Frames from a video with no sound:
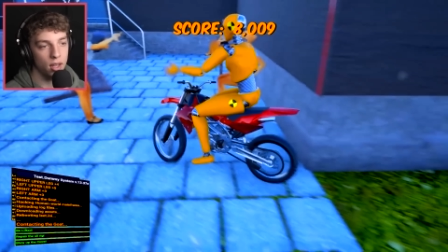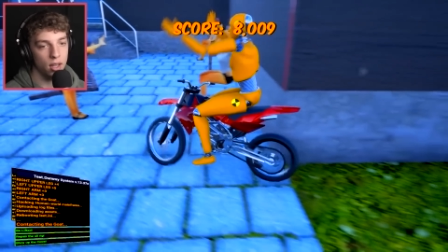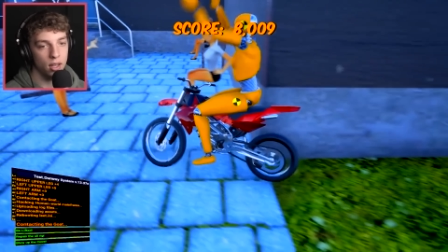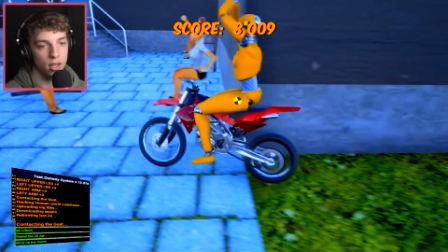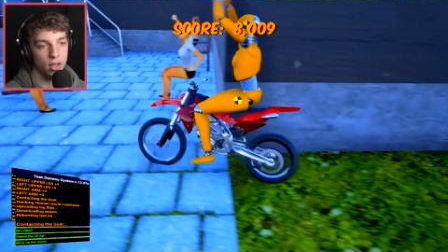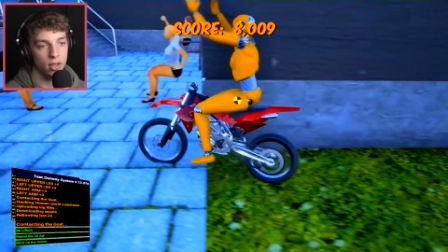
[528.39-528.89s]

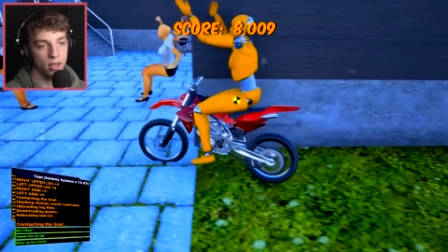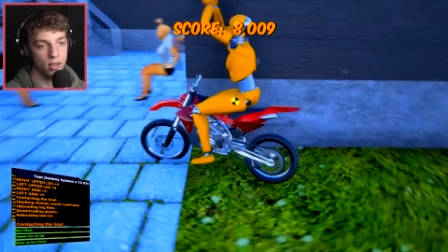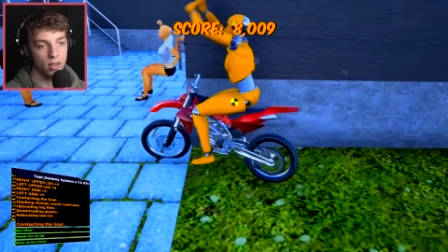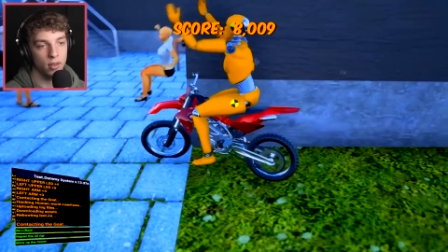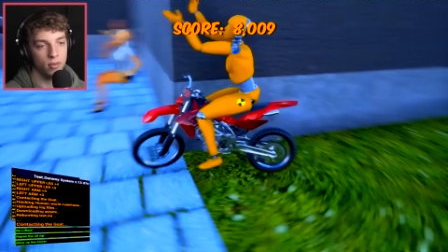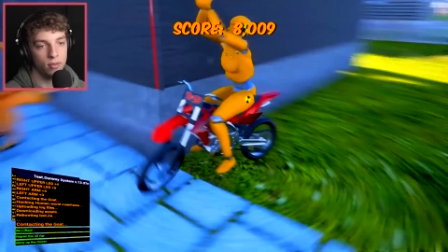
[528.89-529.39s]
Uh,
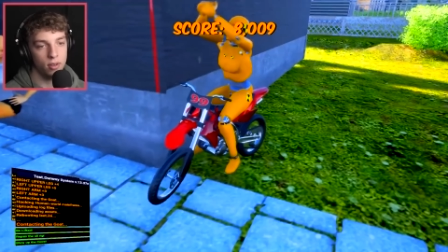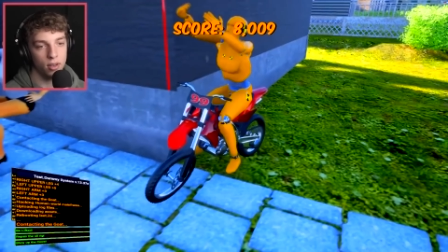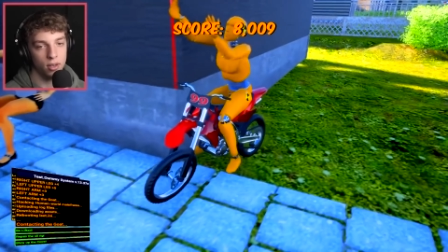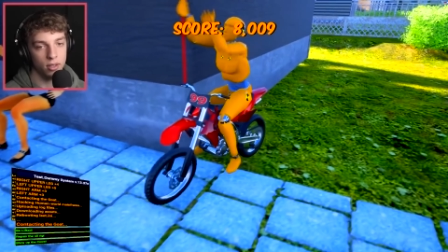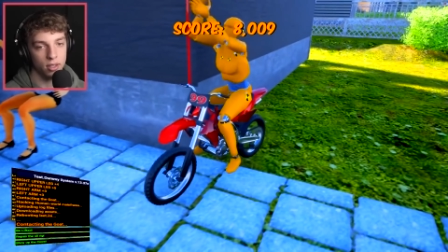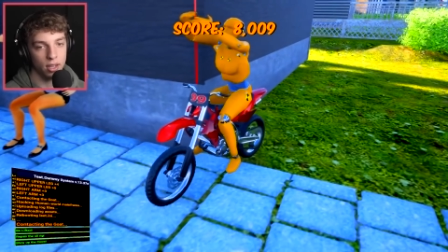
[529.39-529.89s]
what,
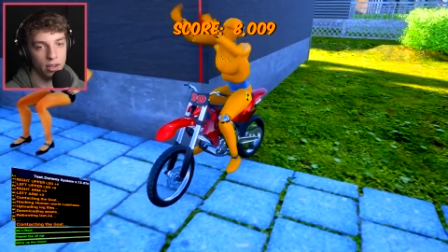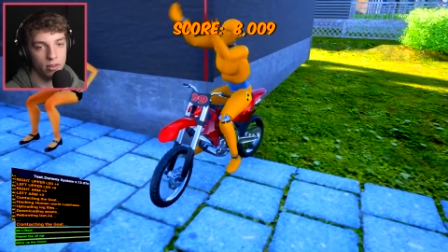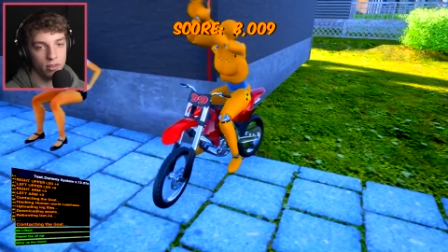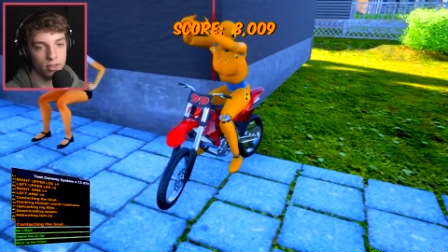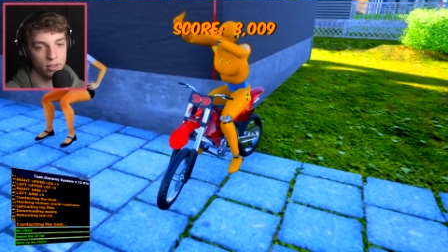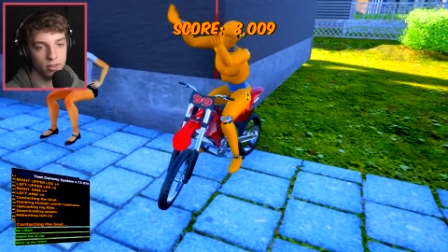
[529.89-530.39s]
what the
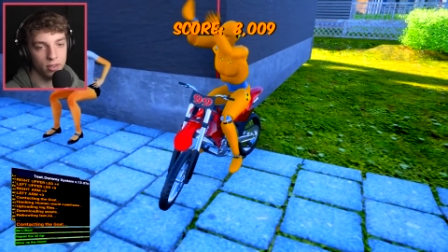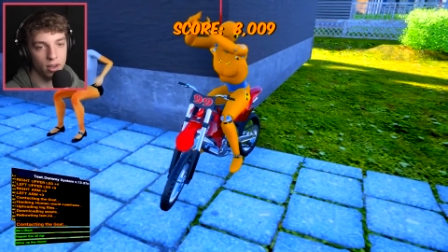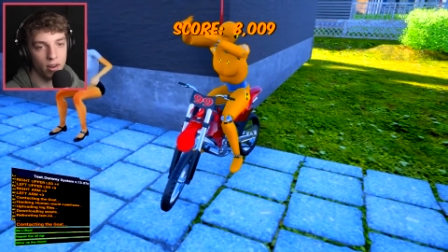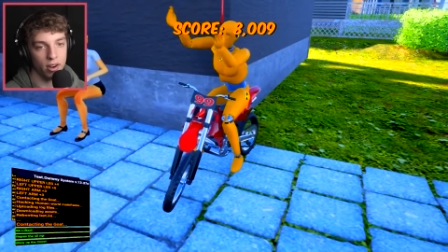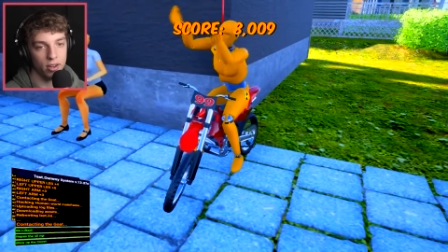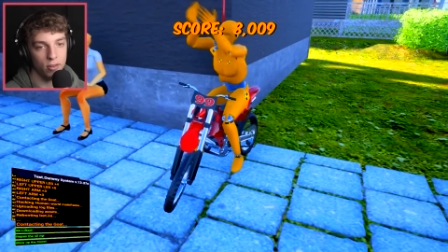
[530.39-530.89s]
hell? Just,
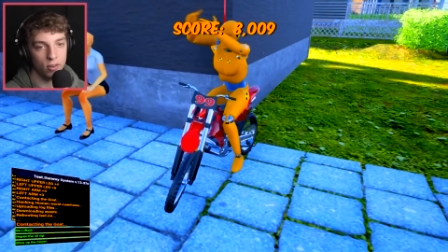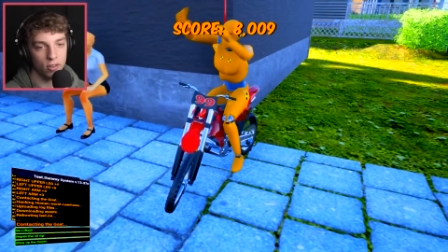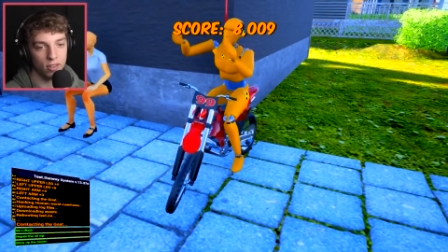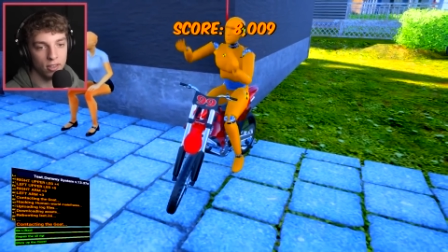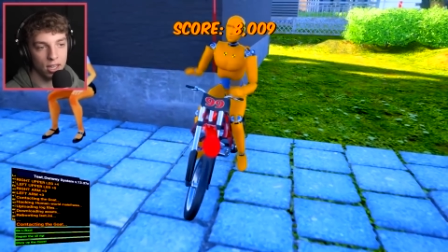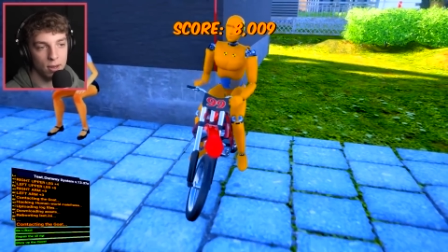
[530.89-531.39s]
all right, you
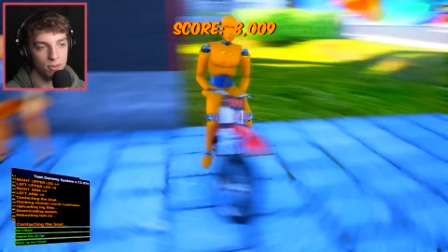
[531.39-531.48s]
just